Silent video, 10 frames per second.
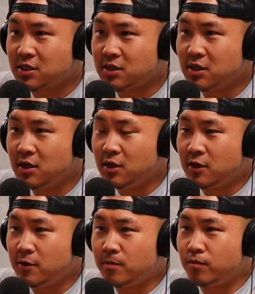Yeah,
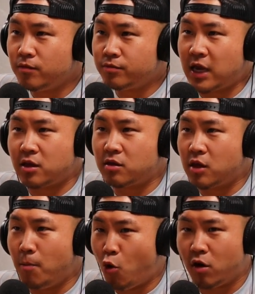like yeah. the
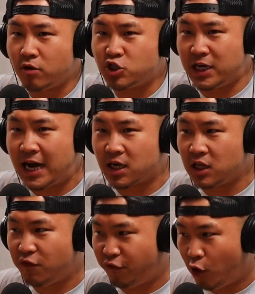more genetically
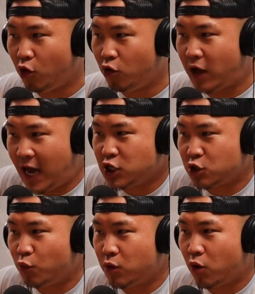full Asian
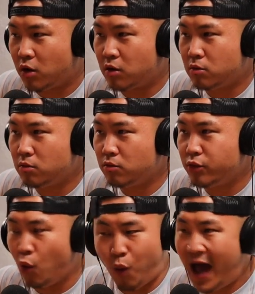we were, the
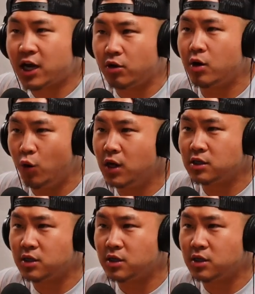whacker for it sure. was.